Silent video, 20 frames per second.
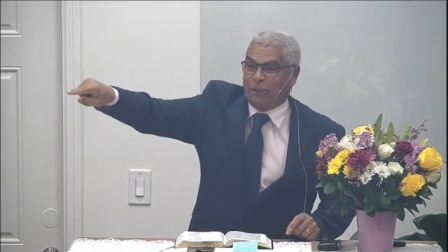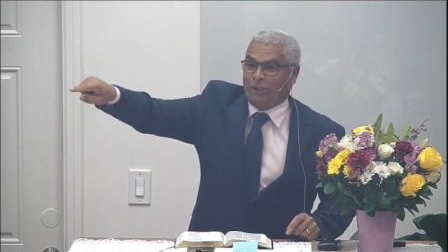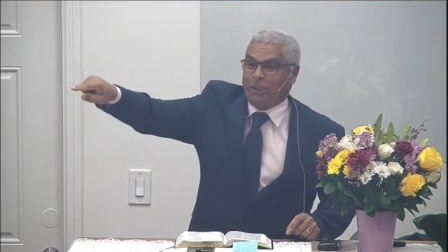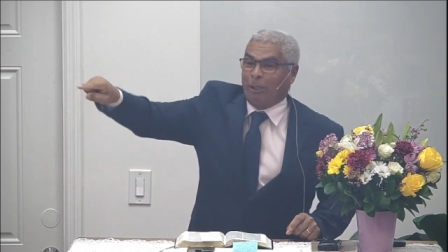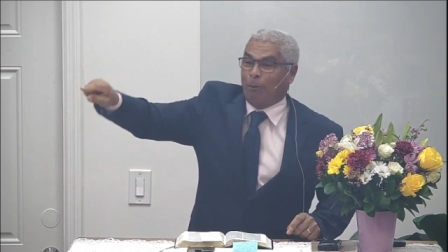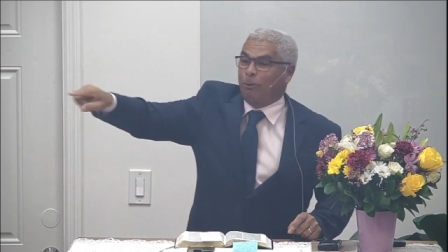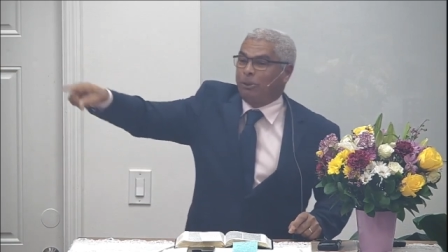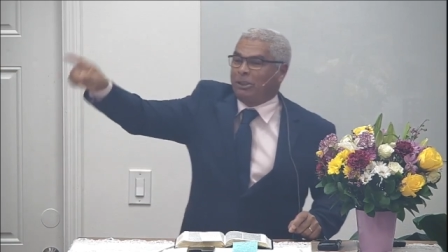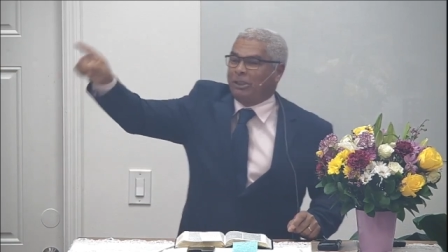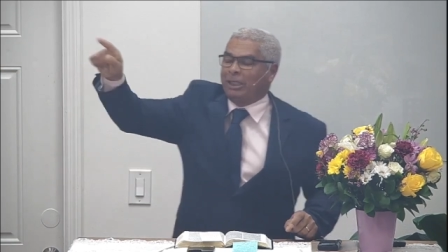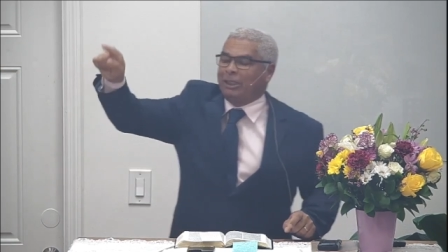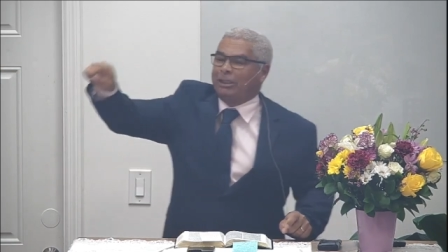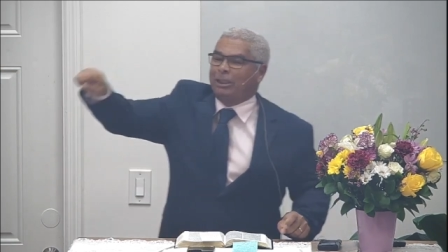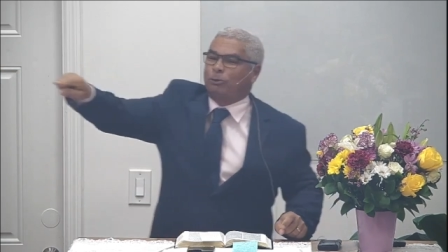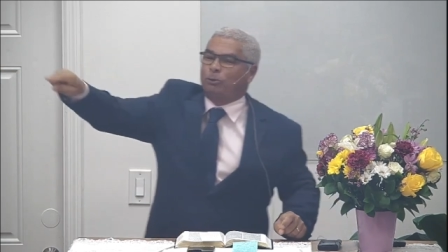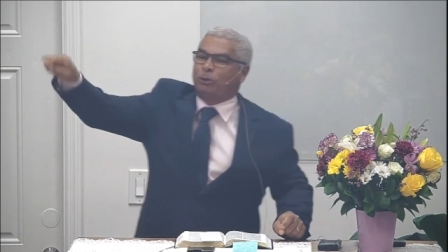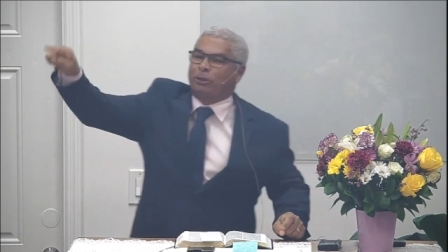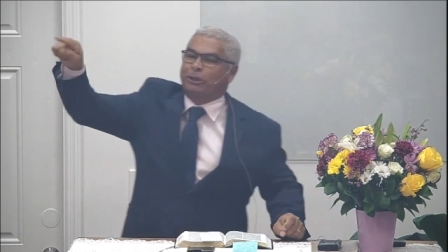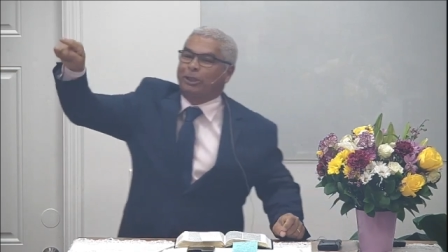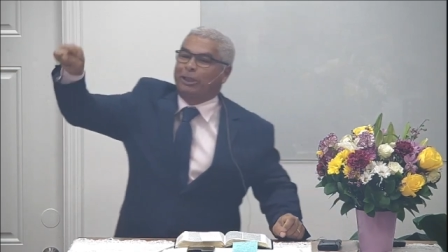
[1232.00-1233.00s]
It's the Word of
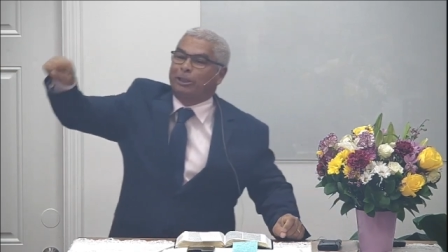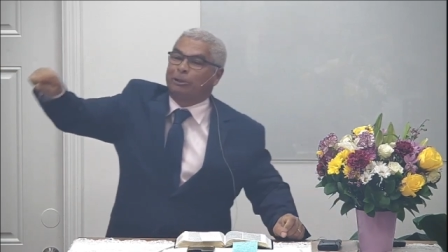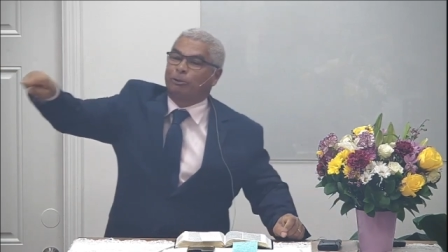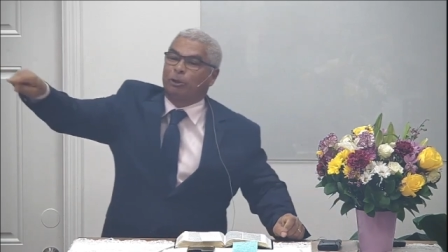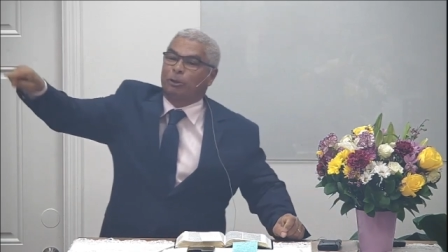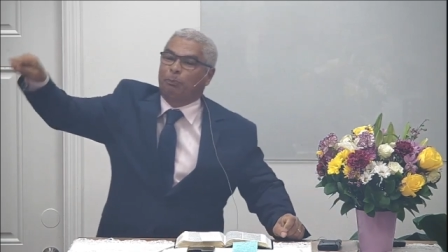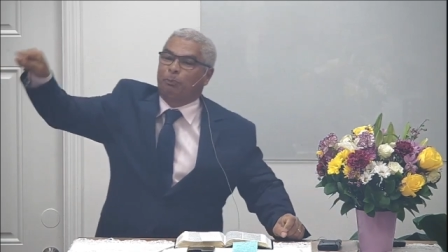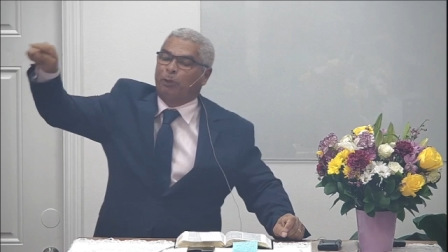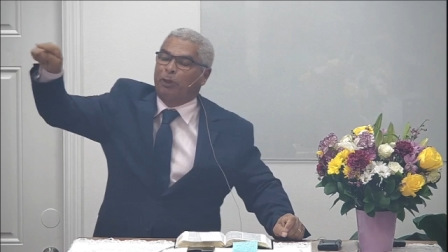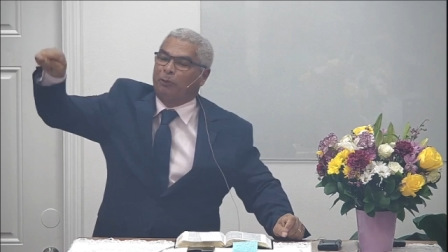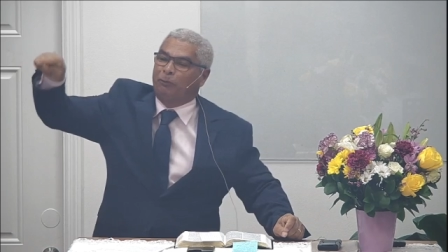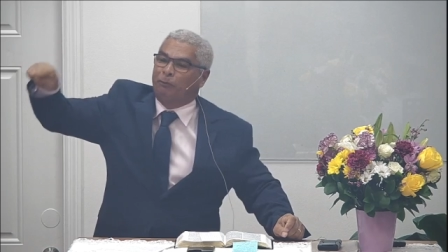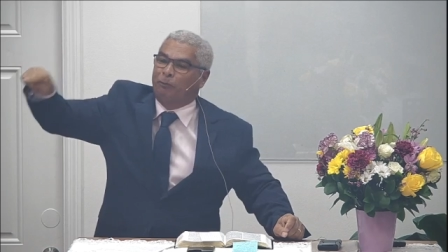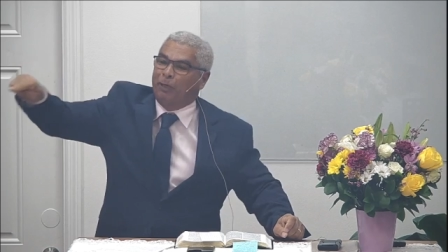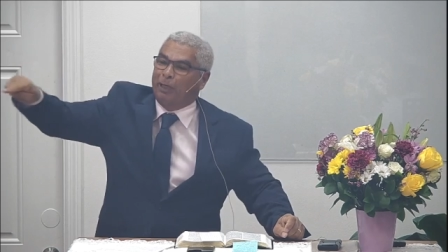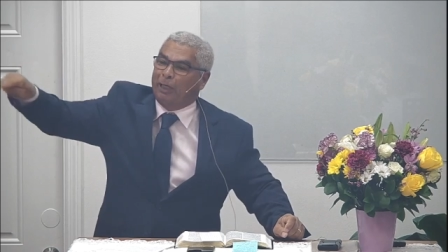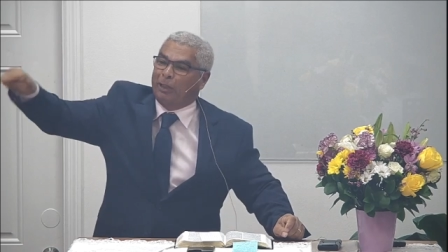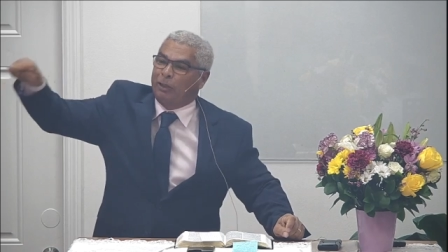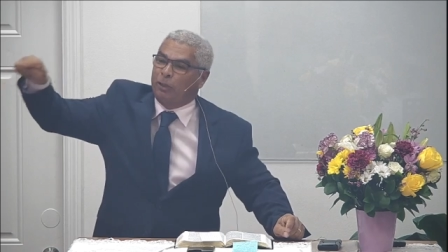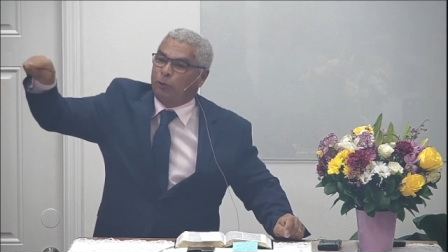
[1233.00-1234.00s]
God, it's
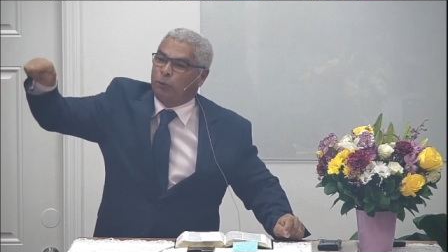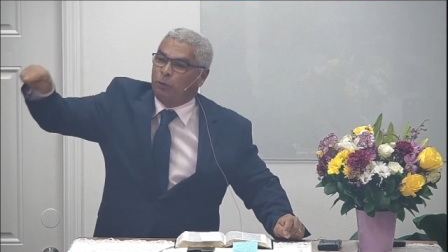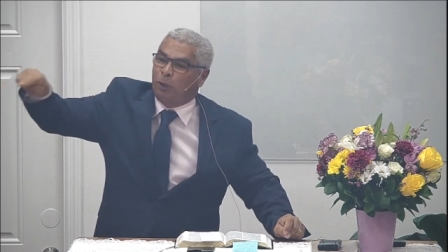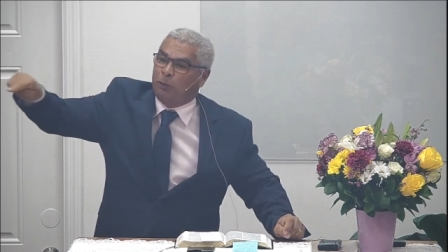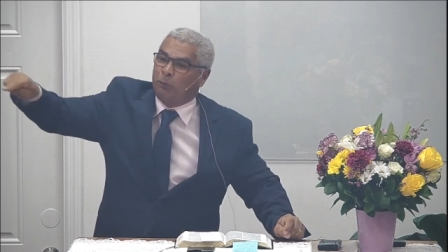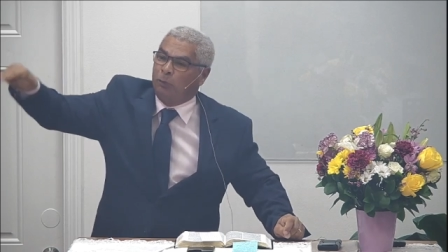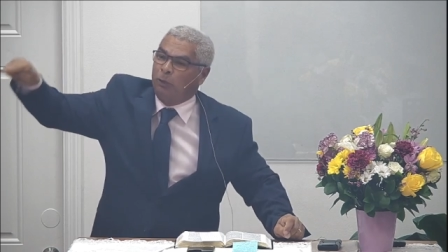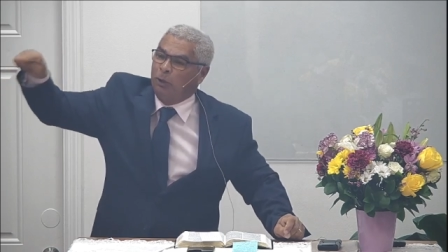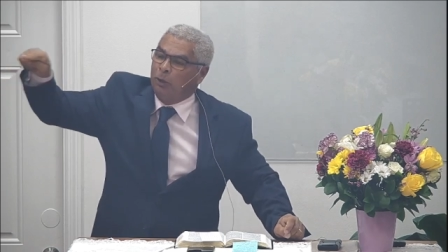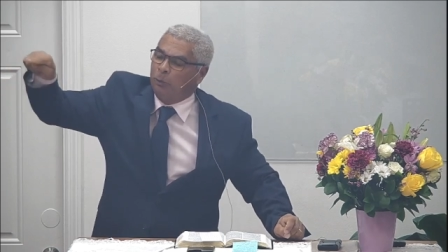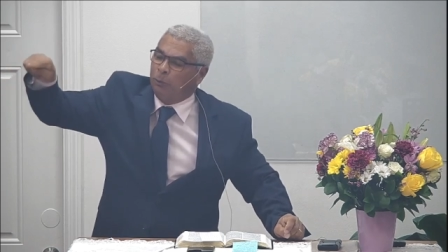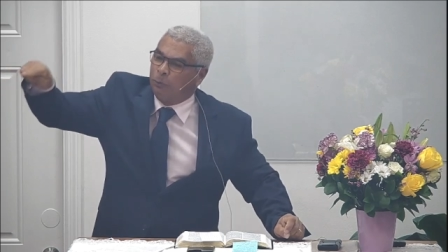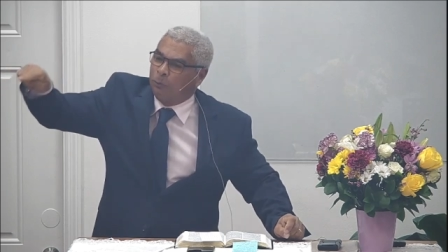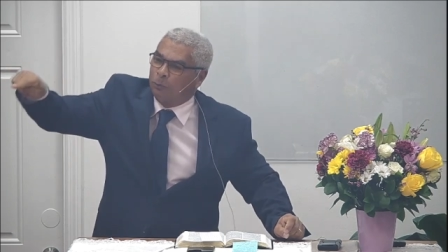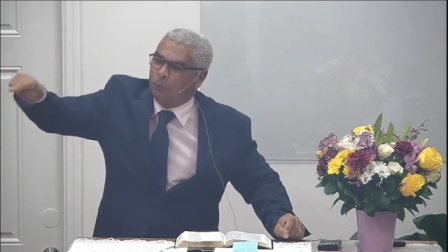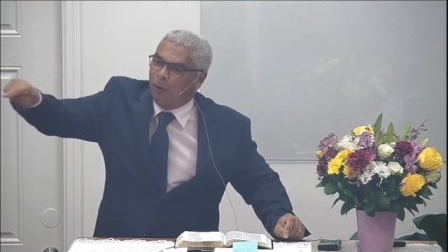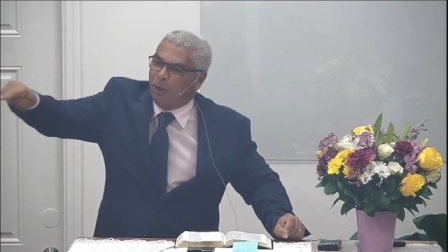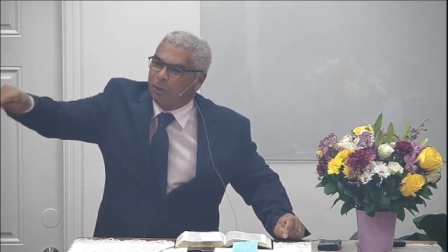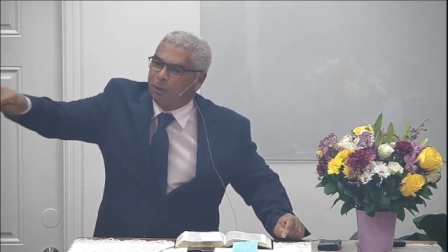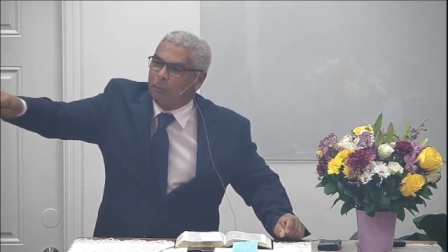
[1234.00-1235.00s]
Jesus, it's the blood of
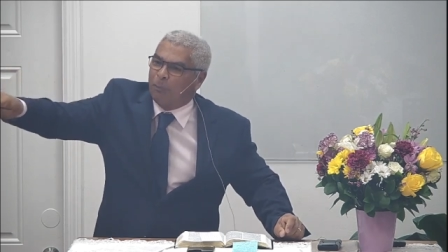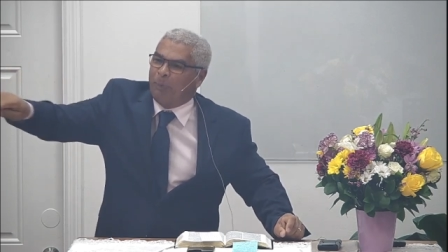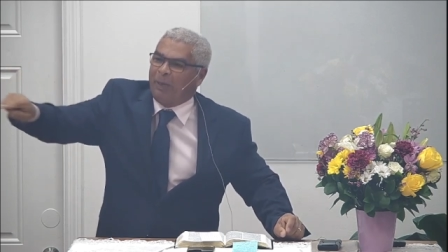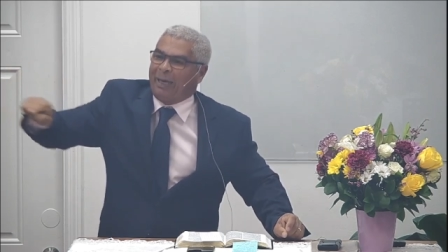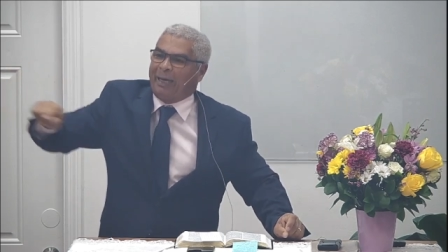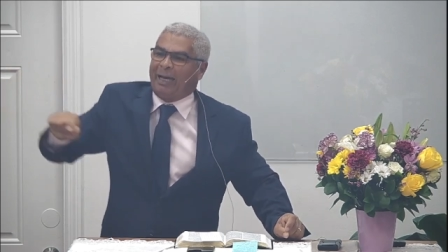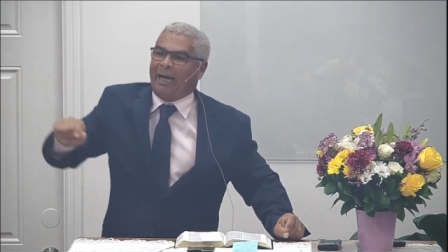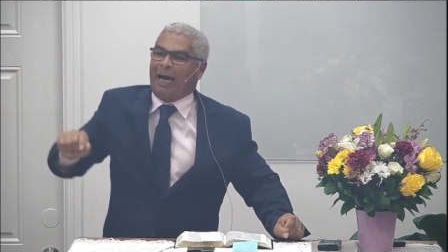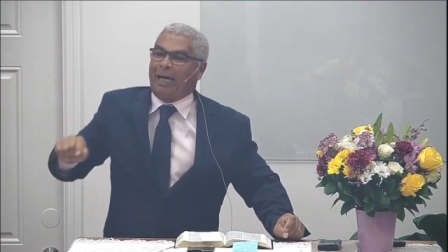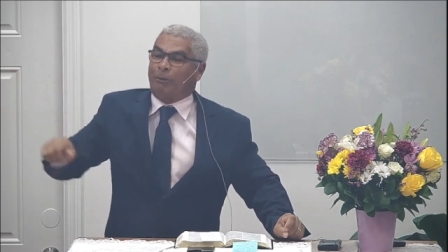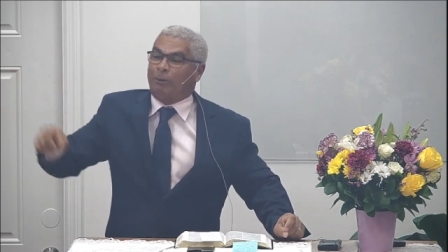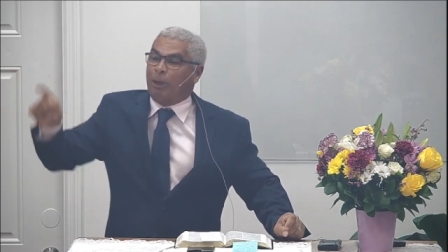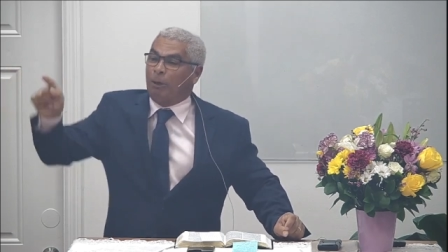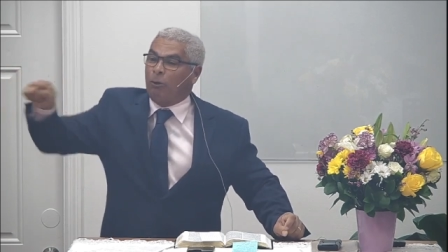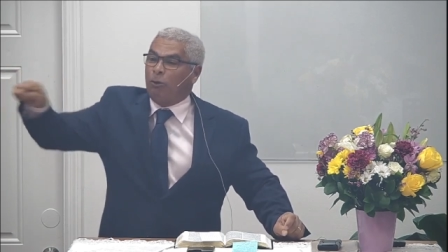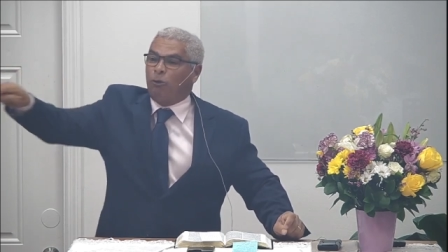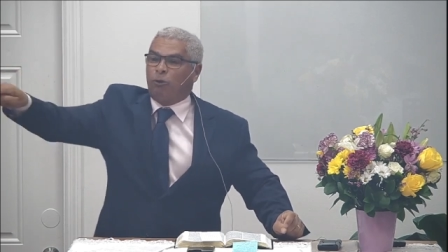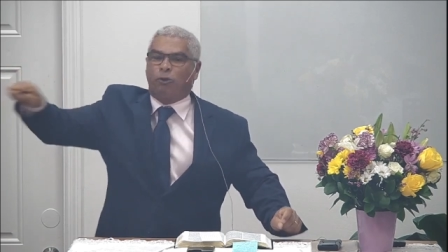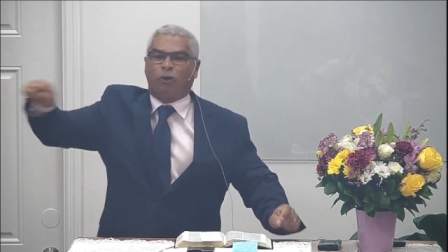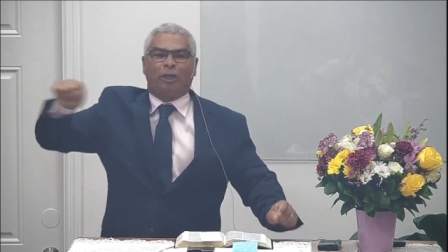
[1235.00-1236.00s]
Jesus that
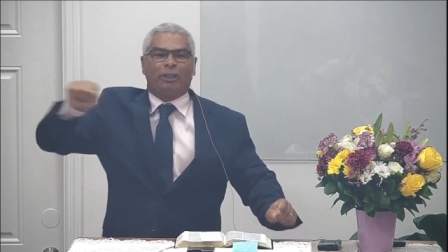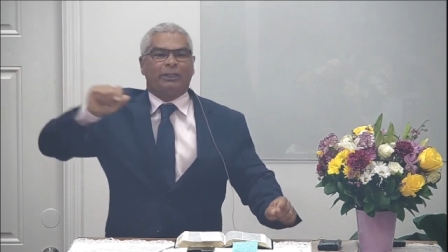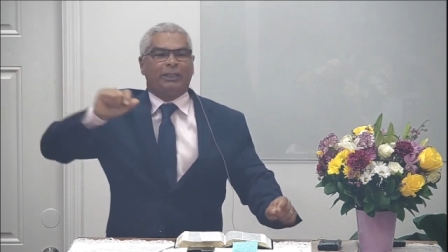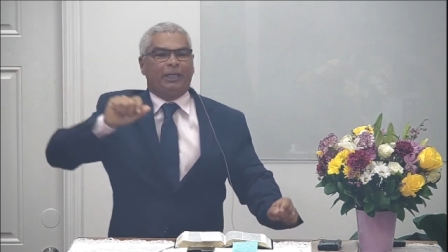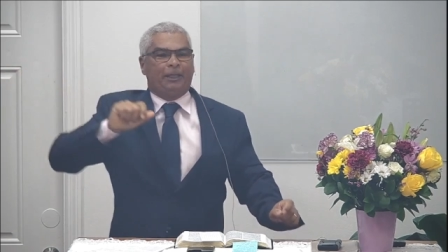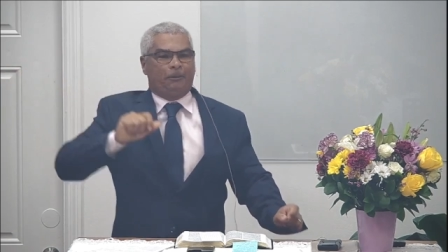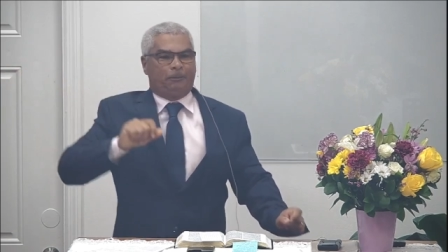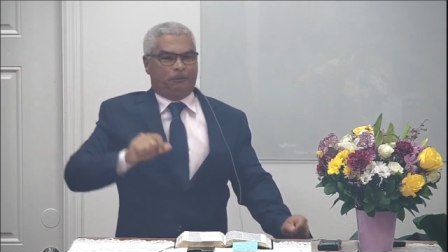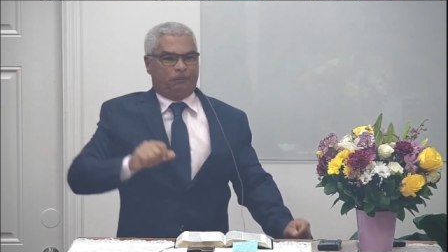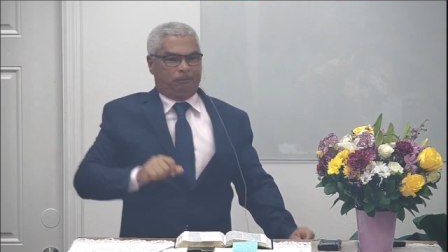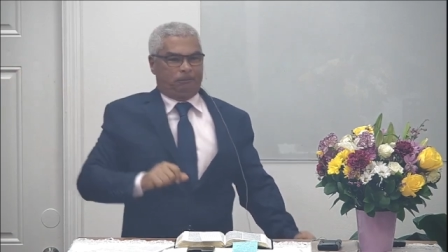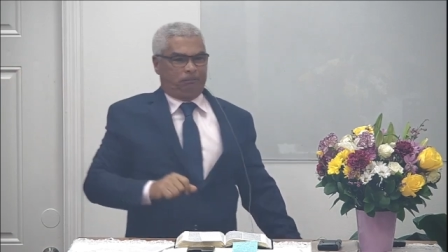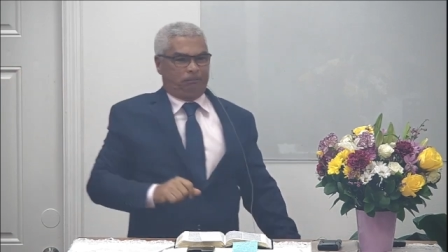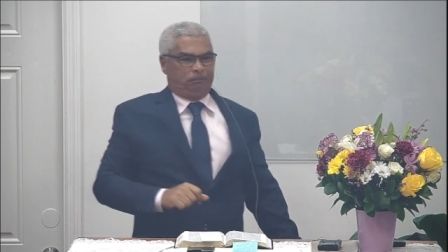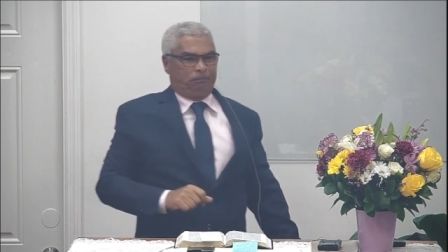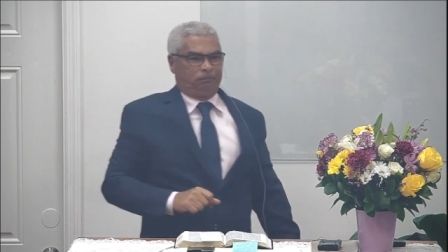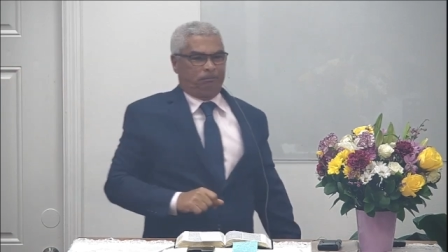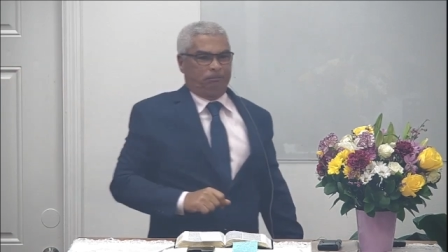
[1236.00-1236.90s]
washes and purifies